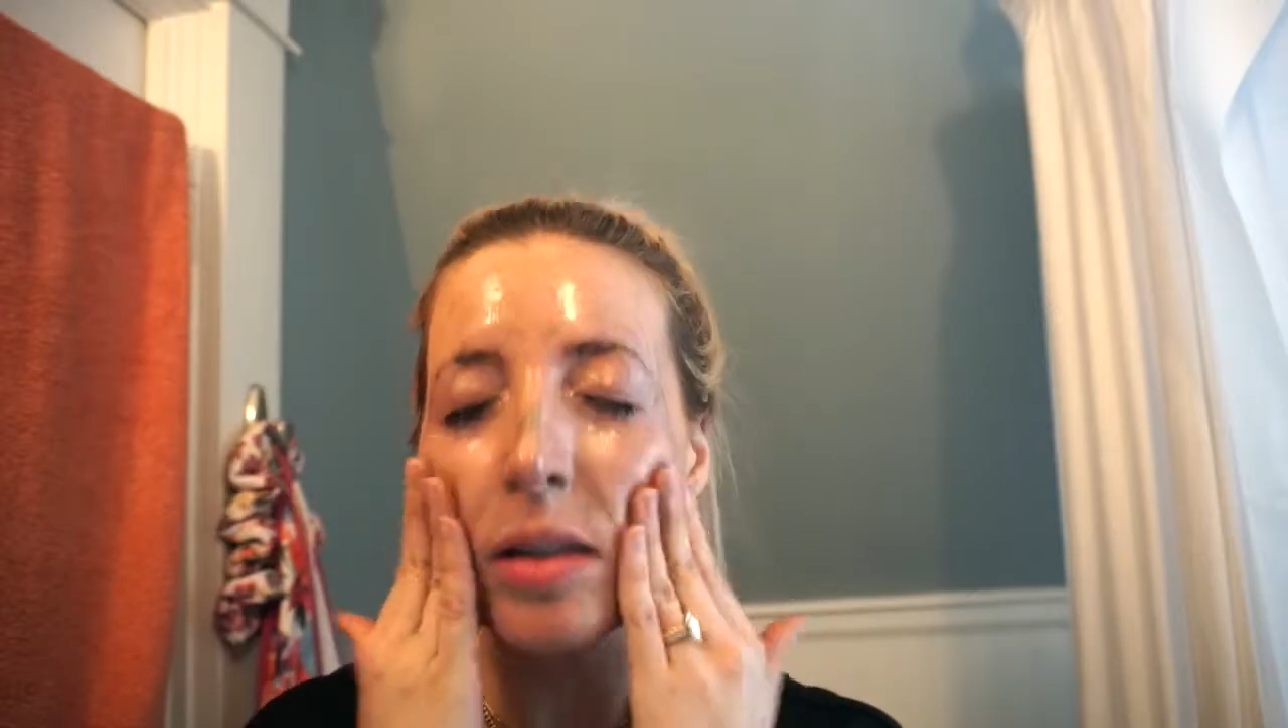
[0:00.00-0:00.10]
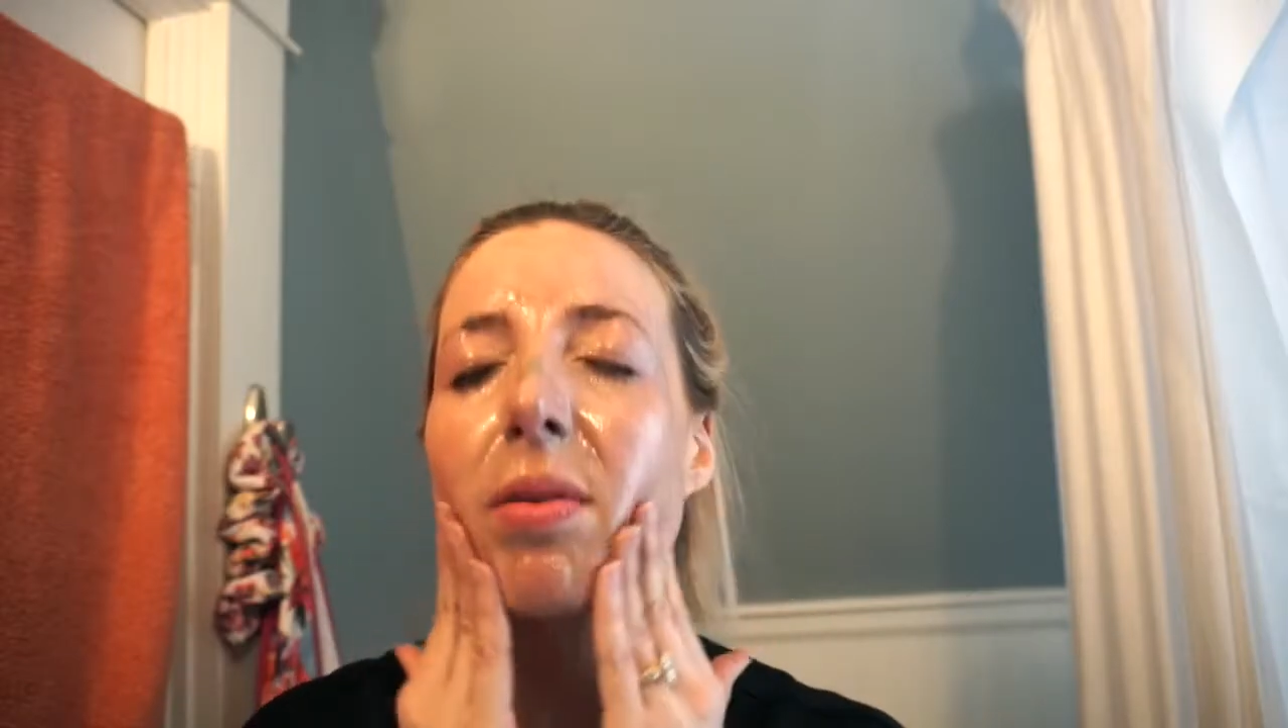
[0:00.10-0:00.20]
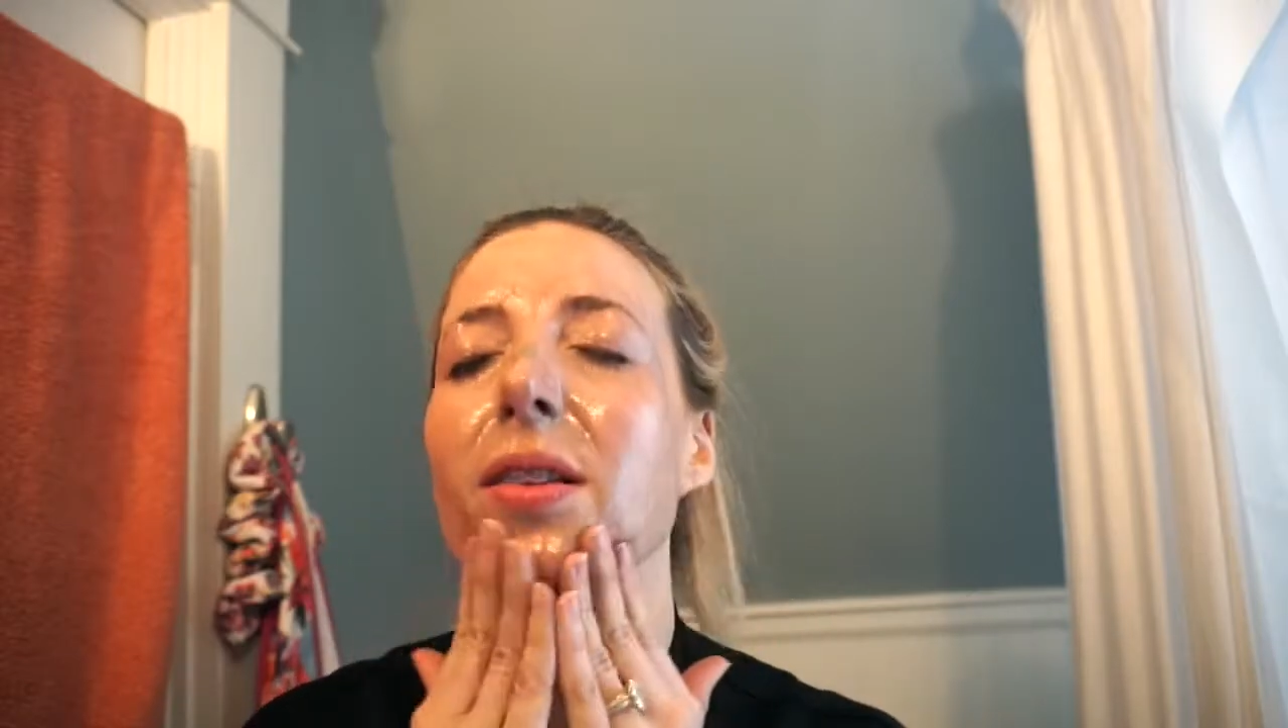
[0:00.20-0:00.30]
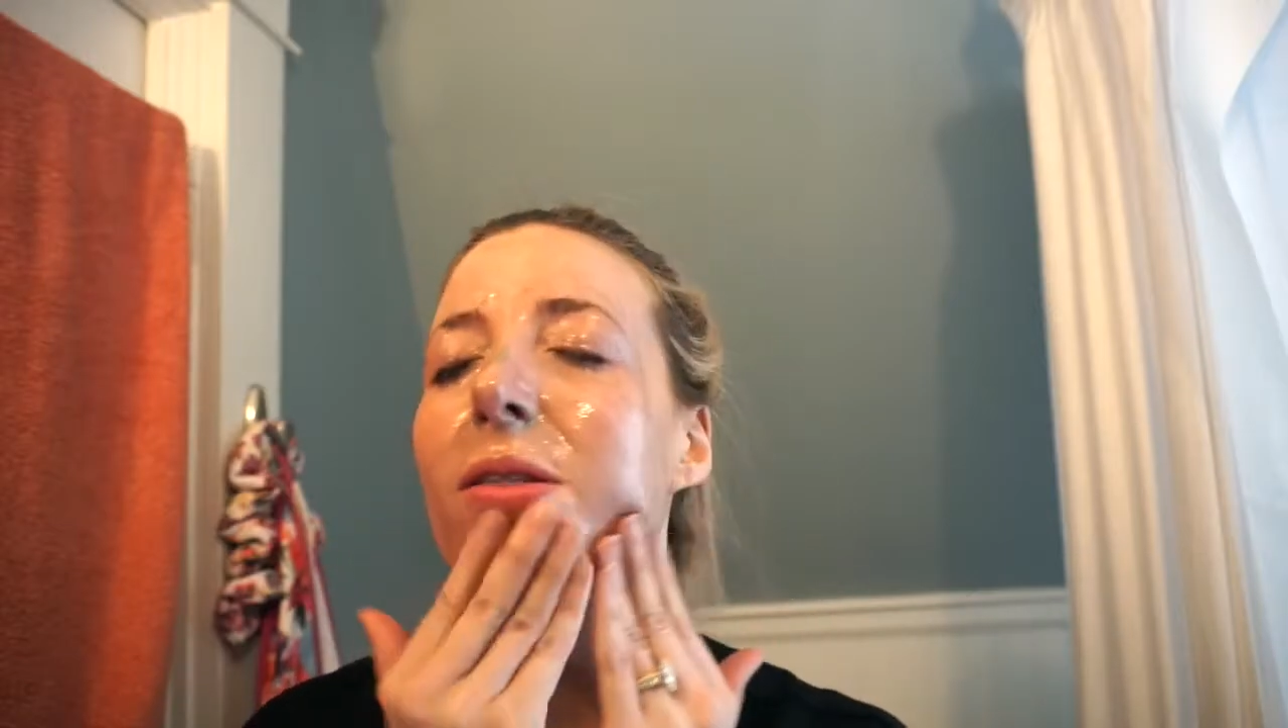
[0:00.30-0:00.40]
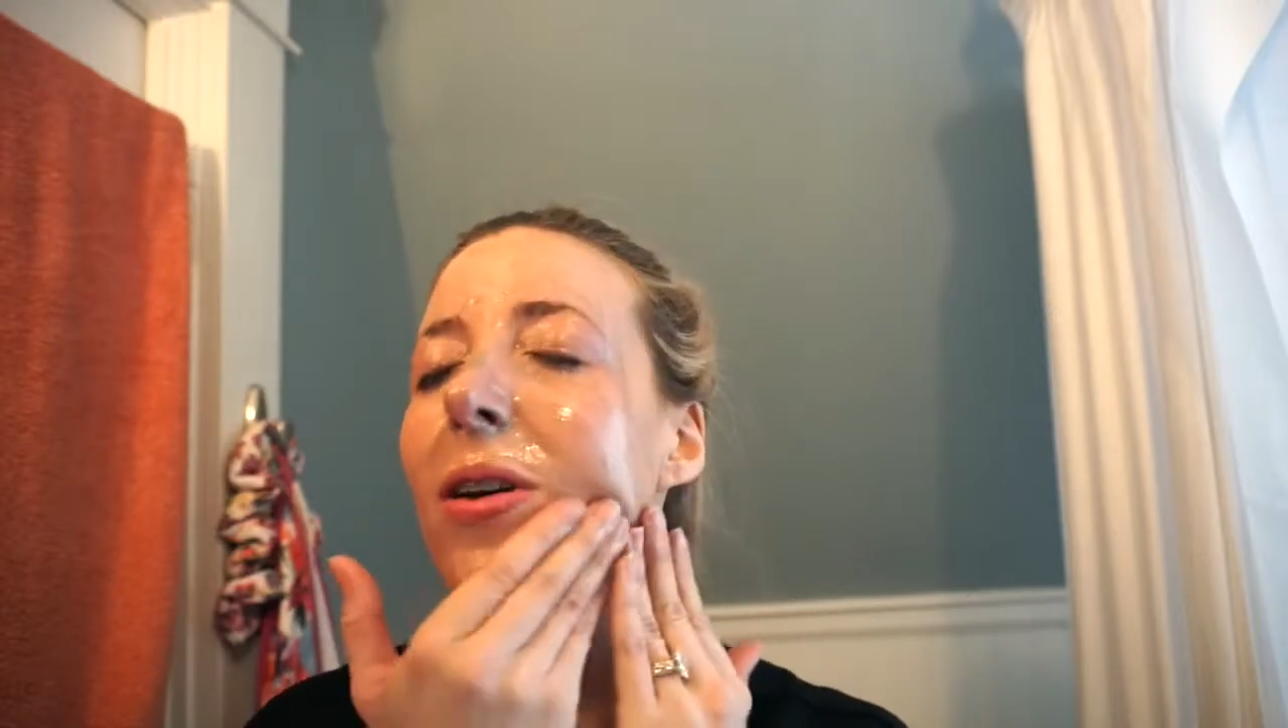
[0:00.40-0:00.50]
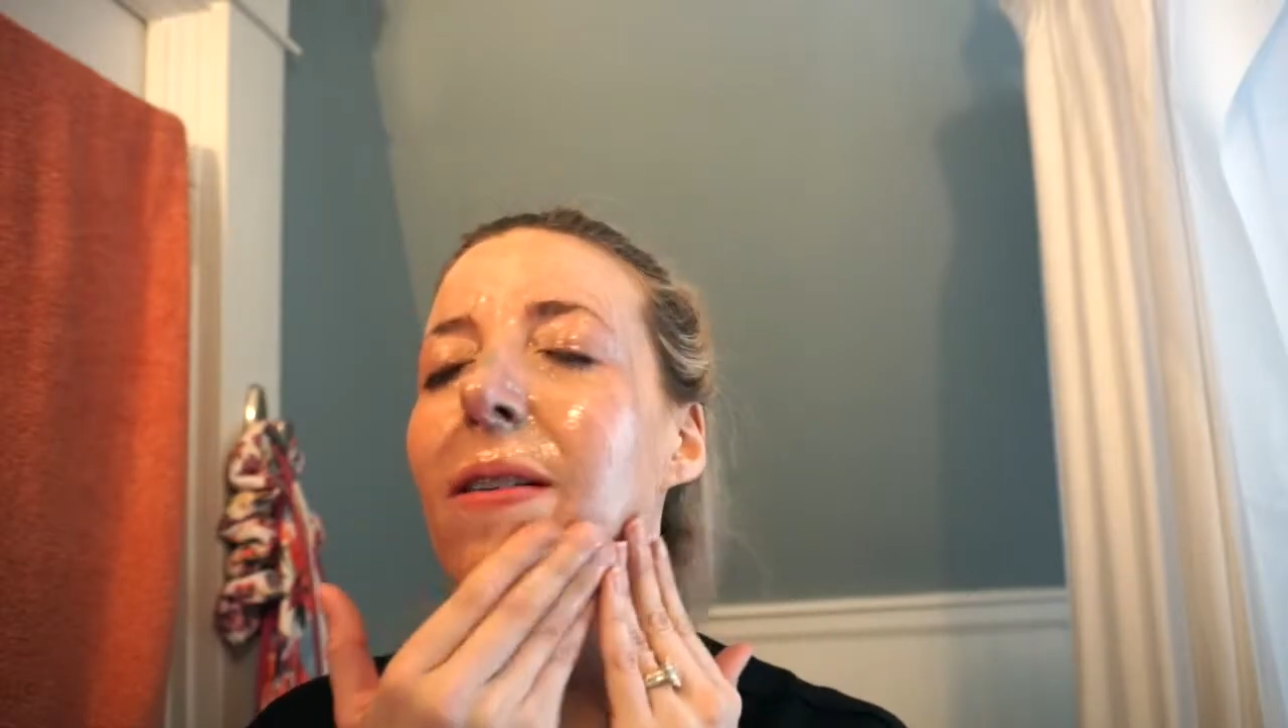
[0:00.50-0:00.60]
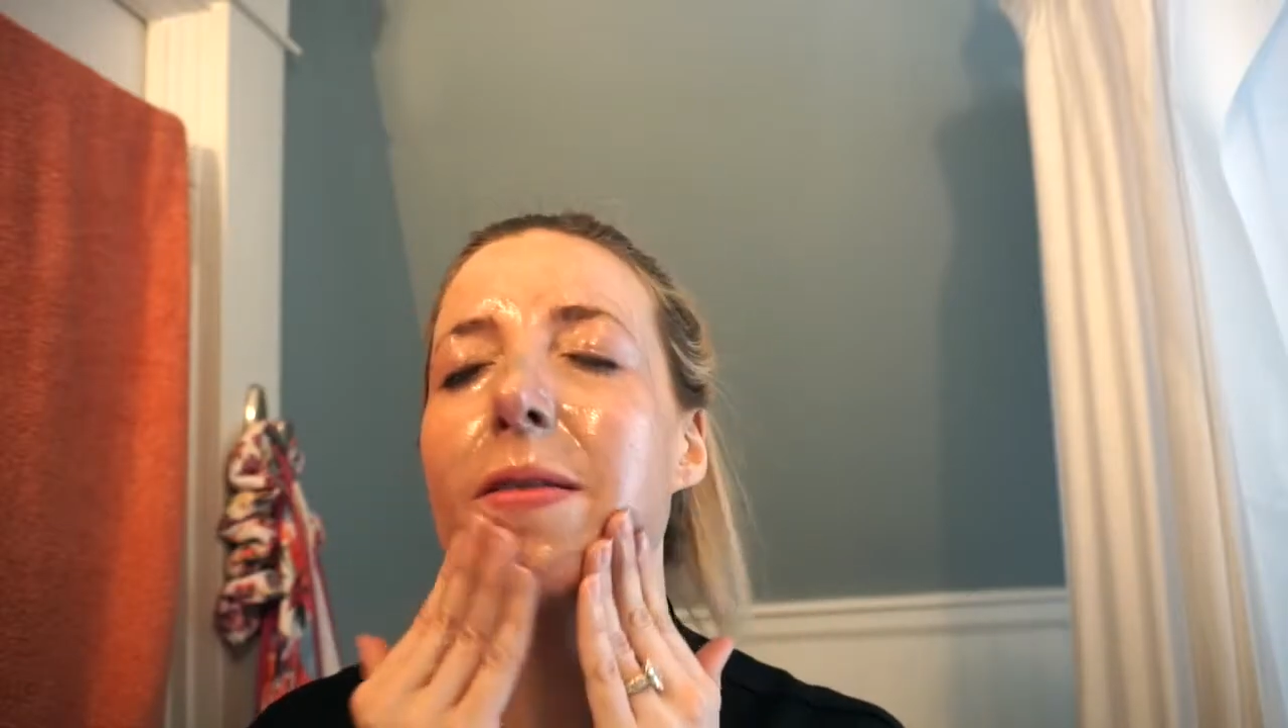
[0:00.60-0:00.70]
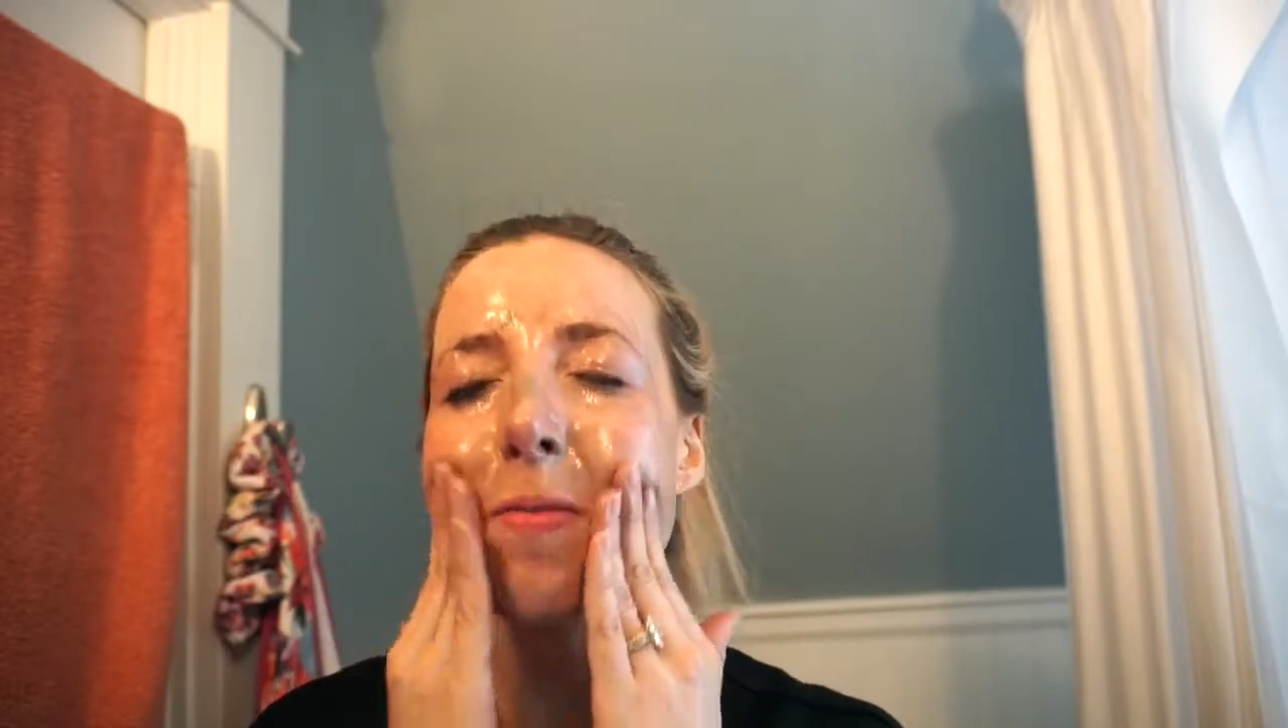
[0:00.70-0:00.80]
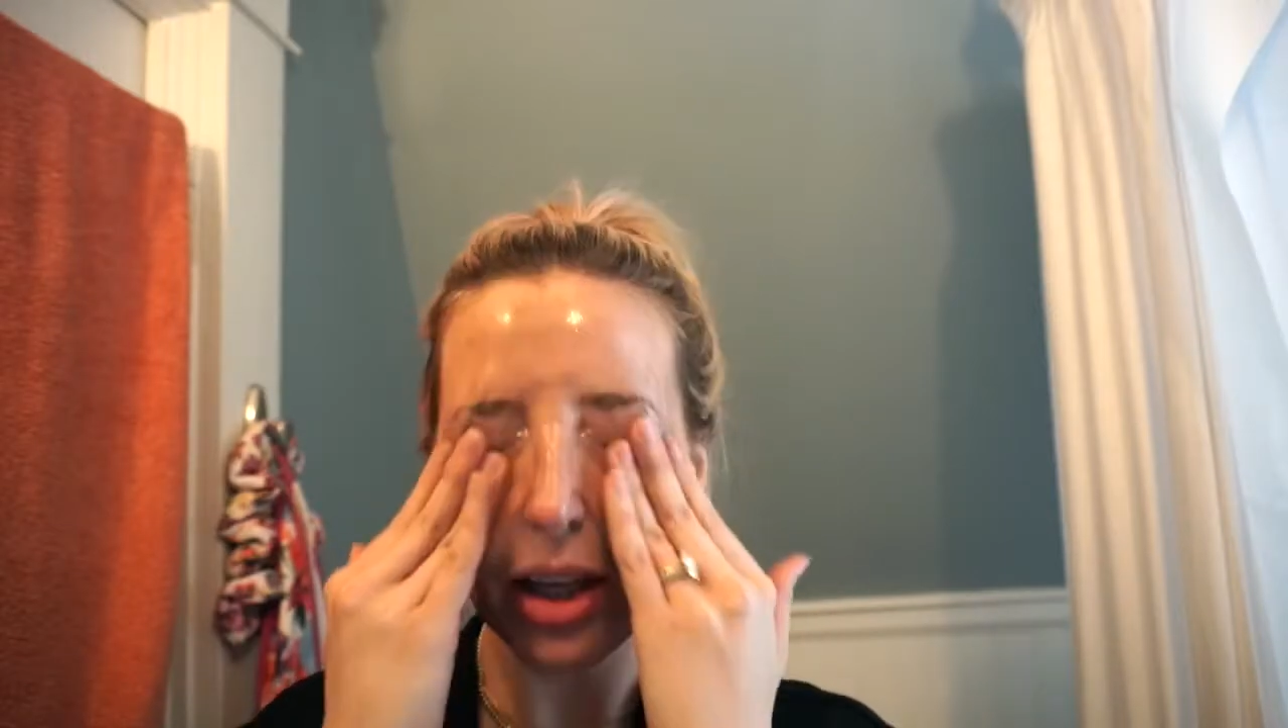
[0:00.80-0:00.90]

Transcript: smell to it,